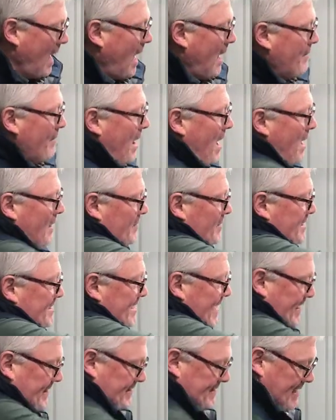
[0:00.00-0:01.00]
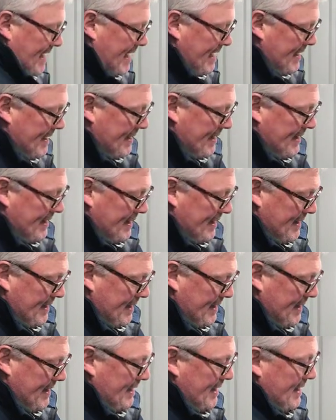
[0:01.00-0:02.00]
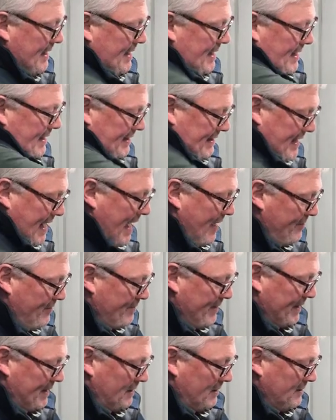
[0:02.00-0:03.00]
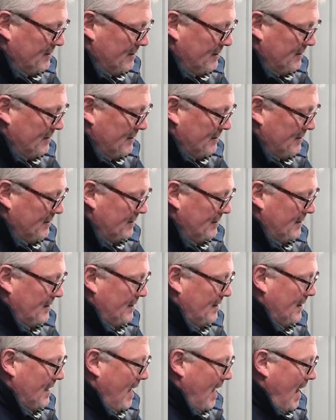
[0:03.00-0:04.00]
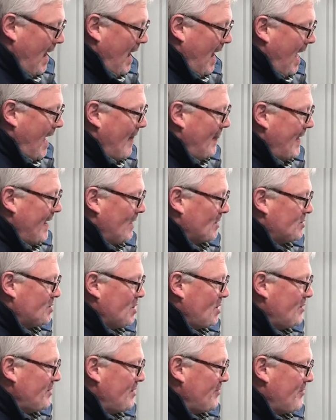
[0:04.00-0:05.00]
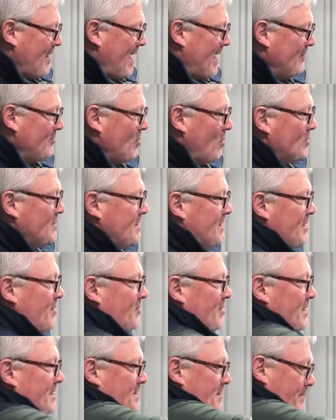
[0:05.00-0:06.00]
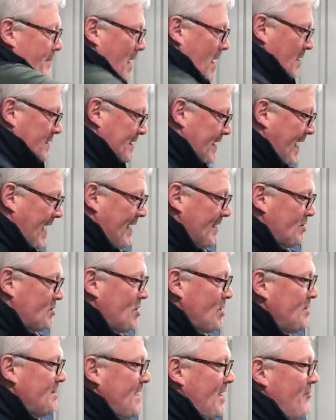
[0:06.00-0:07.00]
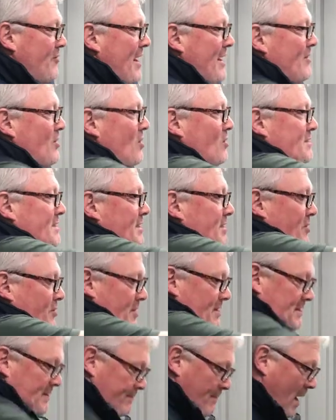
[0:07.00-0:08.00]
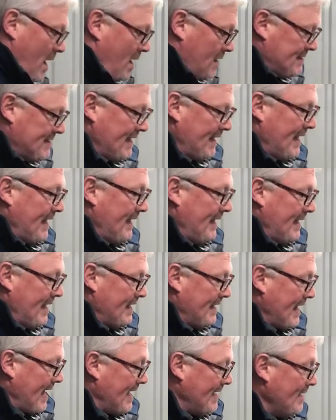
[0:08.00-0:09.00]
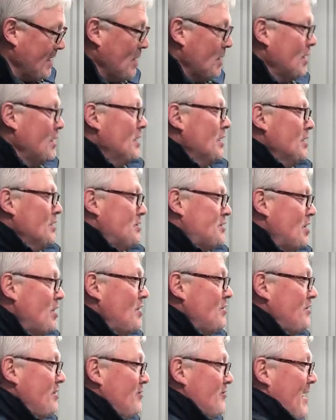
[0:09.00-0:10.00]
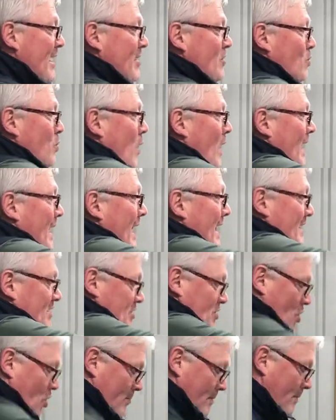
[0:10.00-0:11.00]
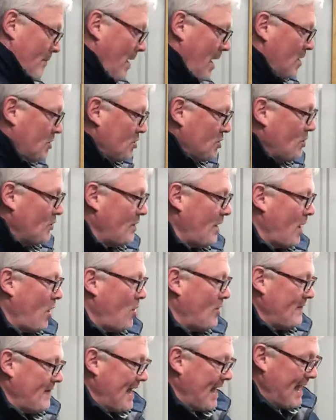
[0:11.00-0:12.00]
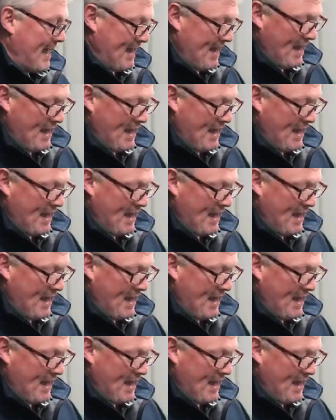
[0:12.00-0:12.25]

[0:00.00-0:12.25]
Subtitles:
I marked the centre down the middle, and then I turned it round 90 degrees and marked it again. Turned it around 90 degrees and marked it again. Turned it round one last time and marked another line there,